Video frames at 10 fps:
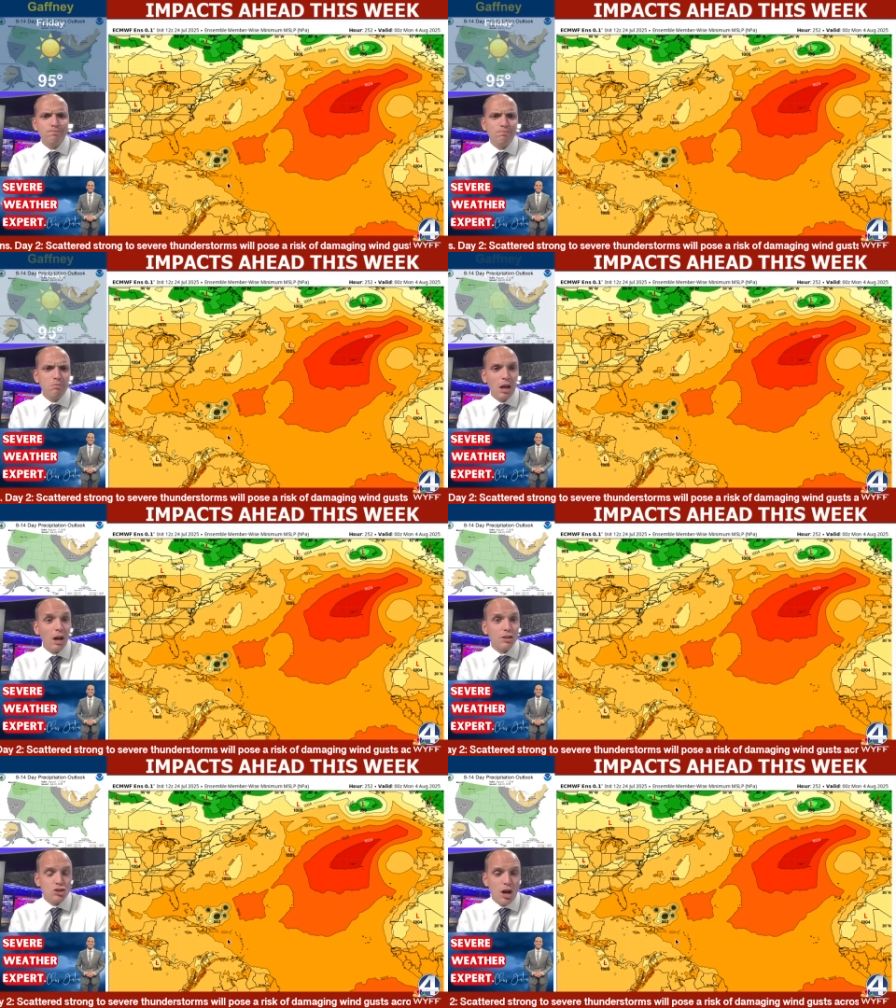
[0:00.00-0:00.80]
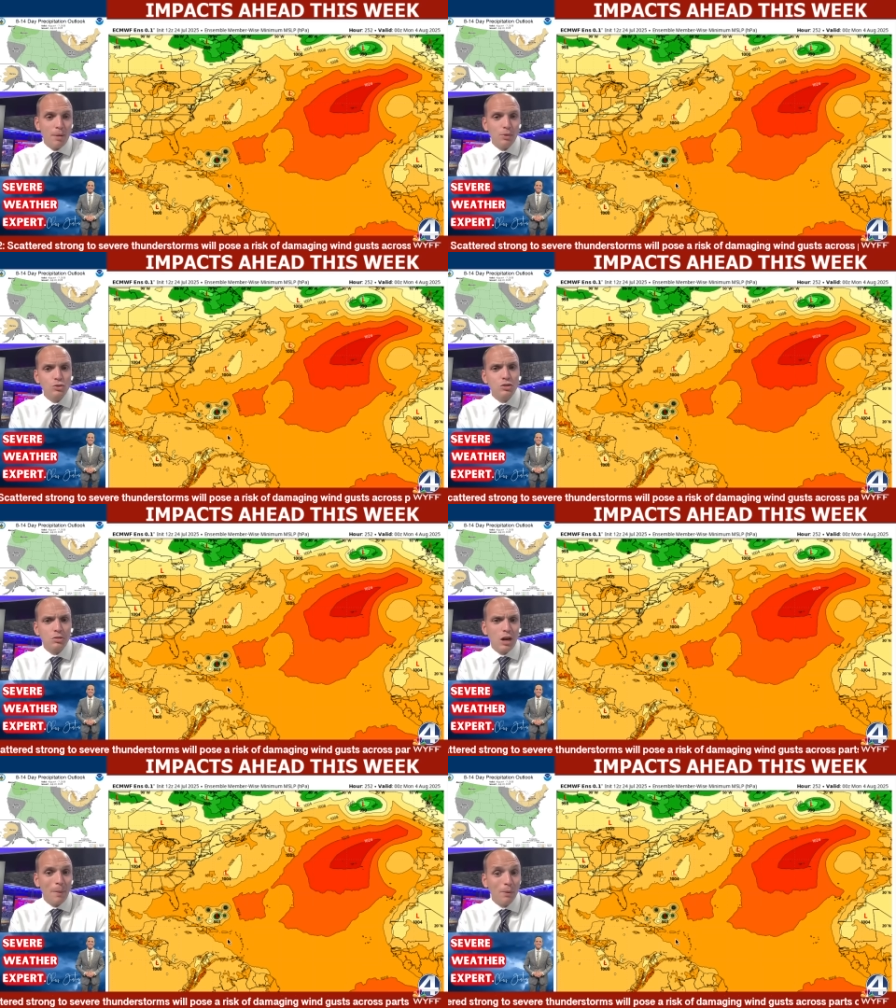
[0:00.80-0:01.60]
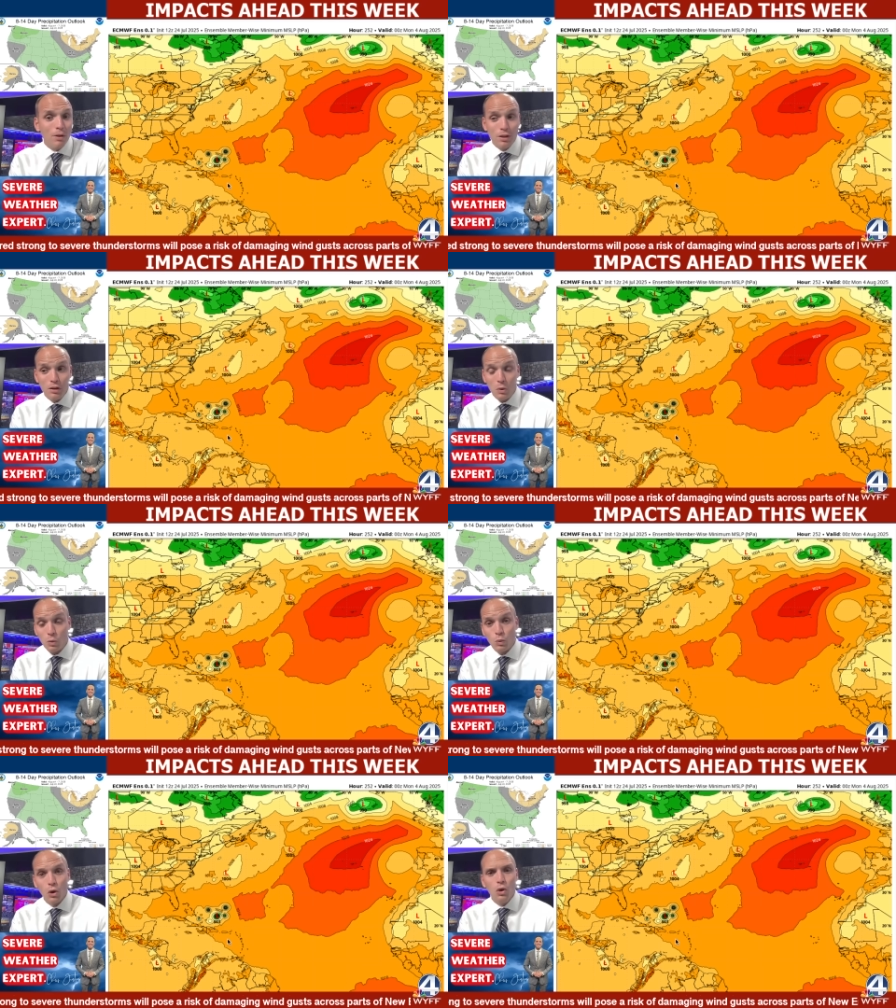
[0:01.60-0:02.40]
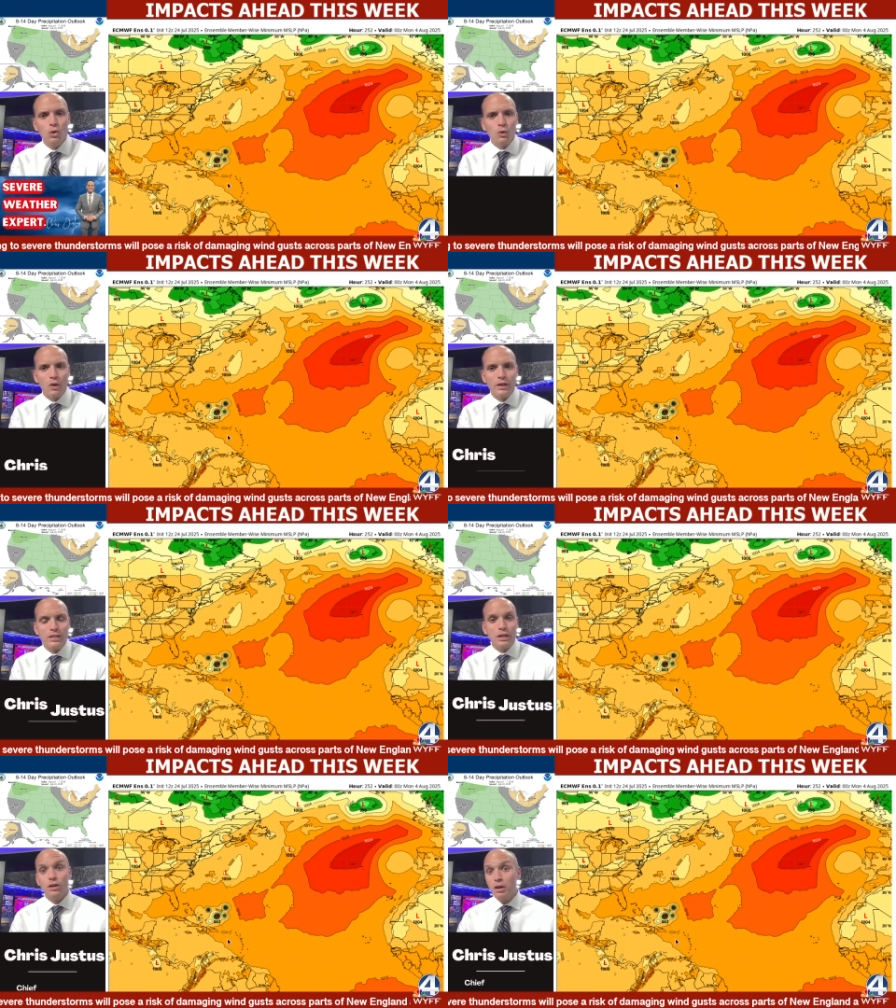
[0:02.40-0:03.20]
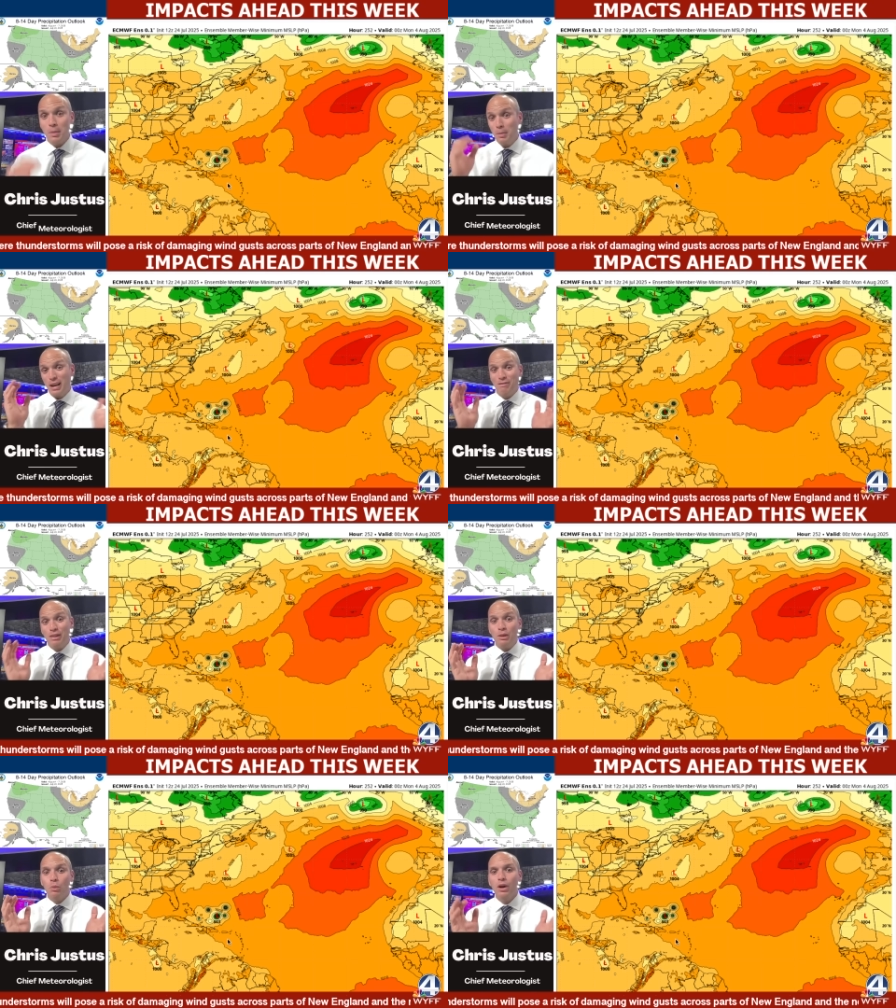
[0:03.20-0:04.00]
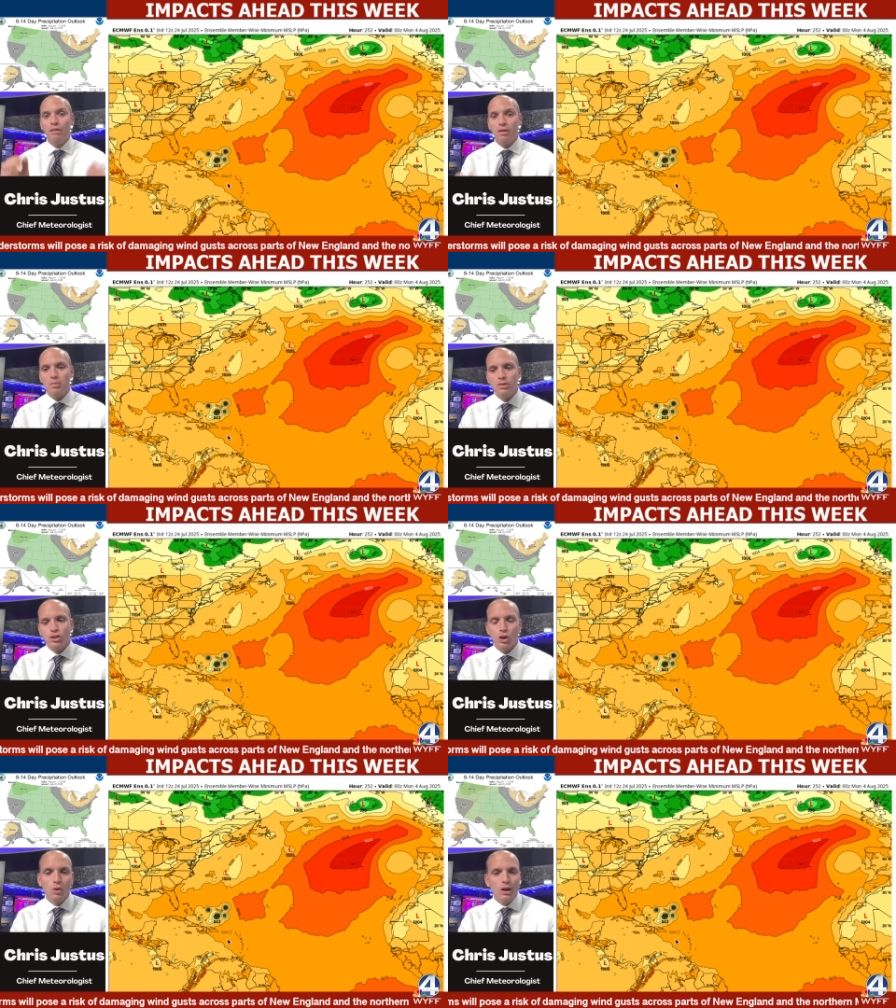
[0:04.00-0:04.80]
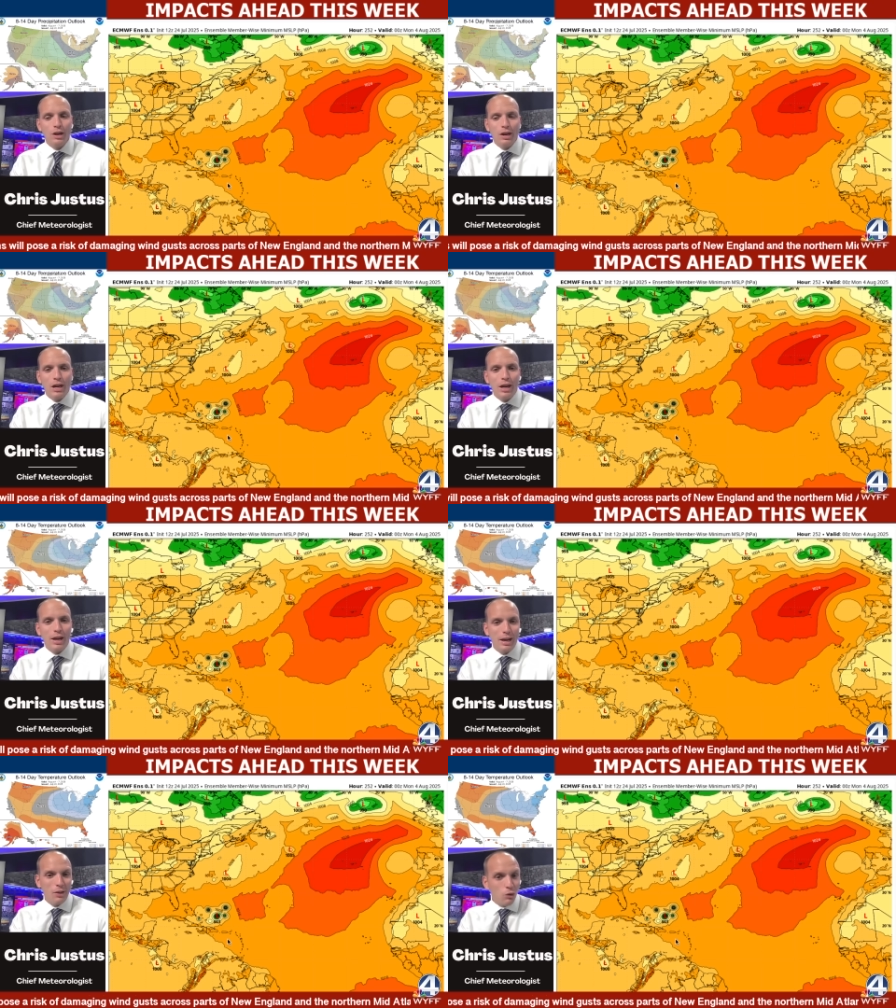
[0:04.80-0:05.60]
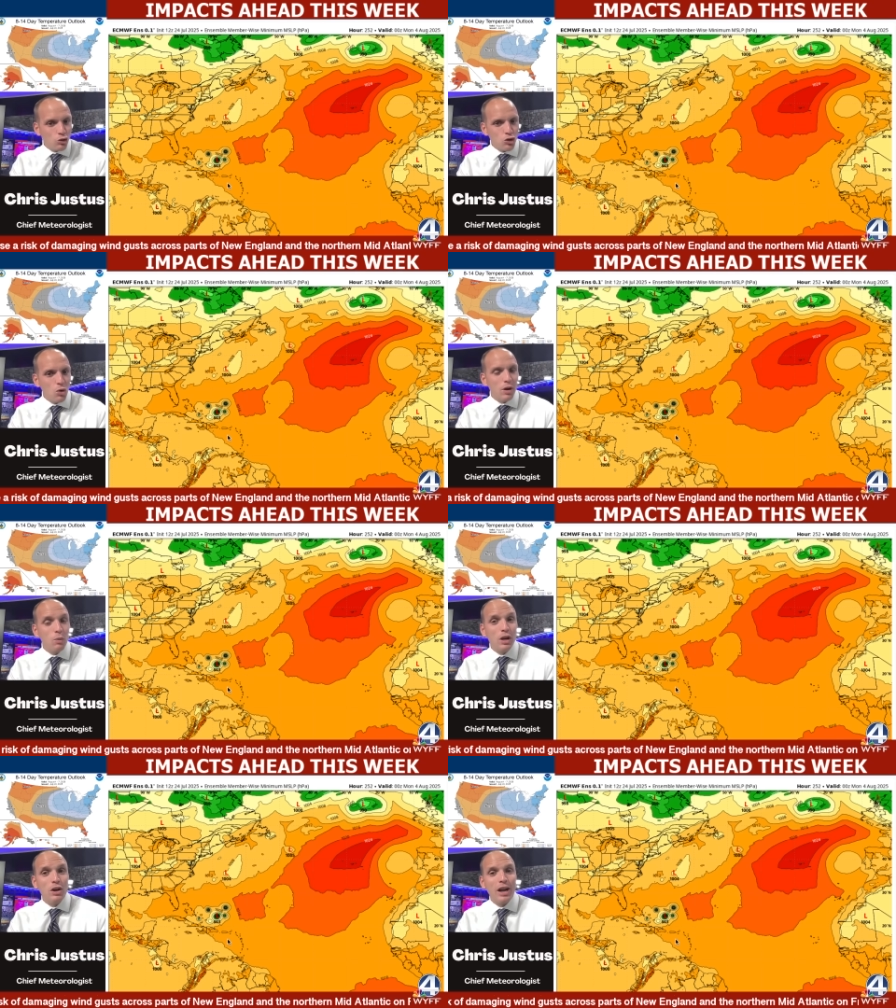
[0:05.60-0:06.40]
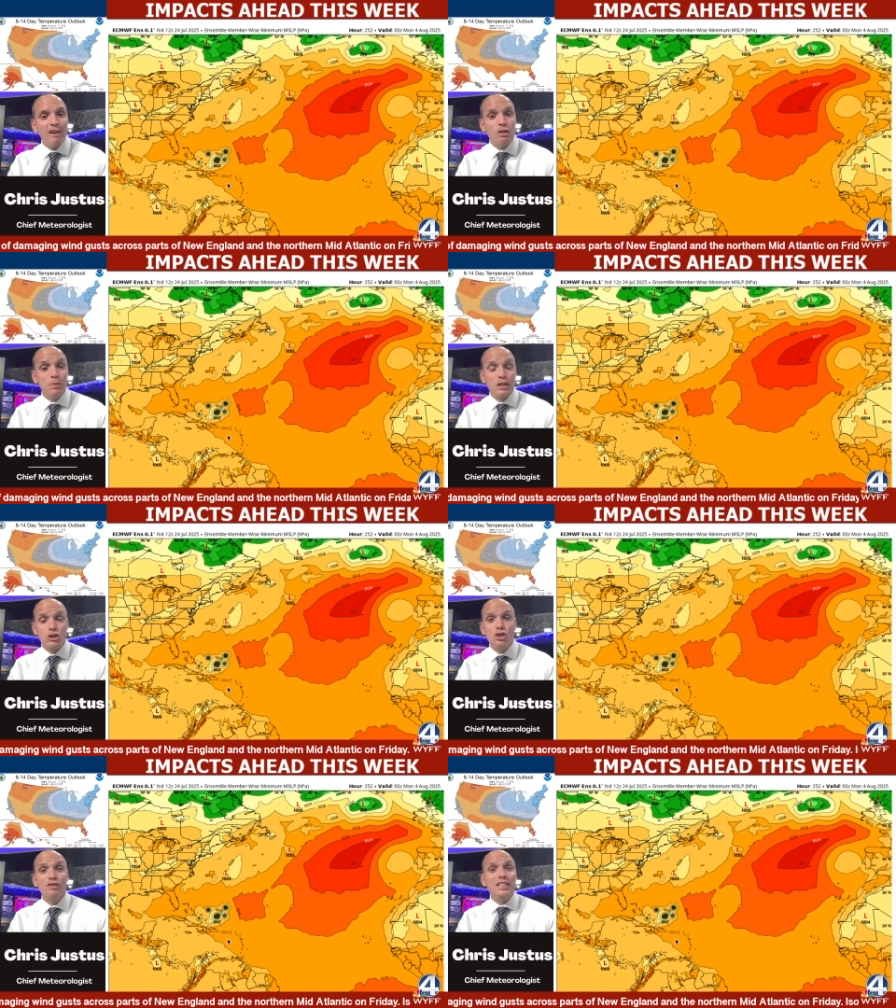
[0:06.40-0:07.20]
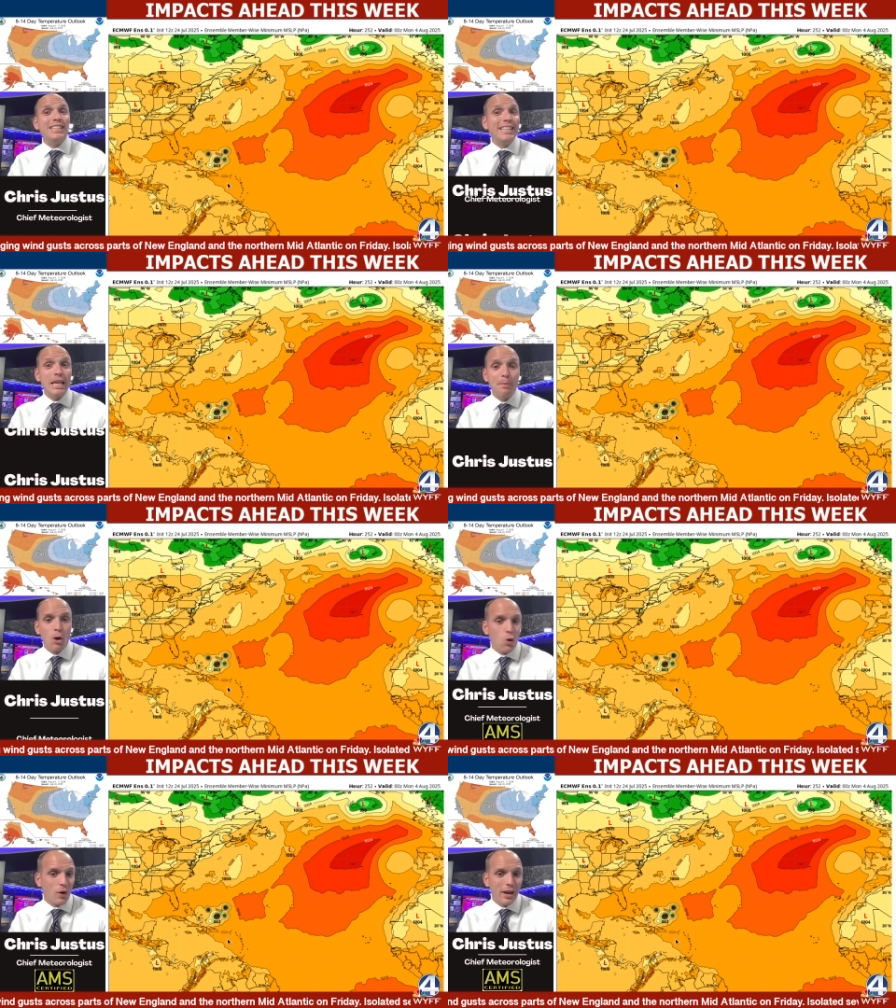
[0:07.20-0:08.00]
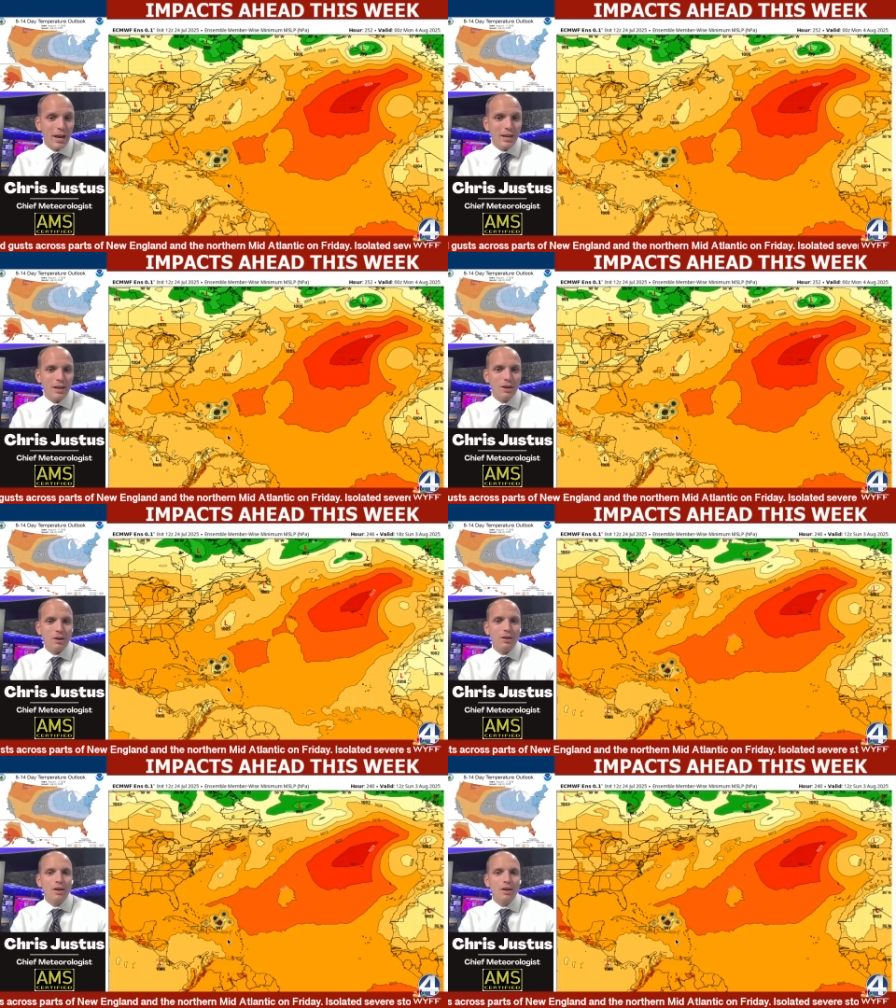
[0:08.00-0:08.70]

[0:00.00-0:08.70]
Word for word: the ensembles, a couple of the rogue runs here. You remember you got 51 of them. So uh, they're showing we could have the potential of a deep hurricane here.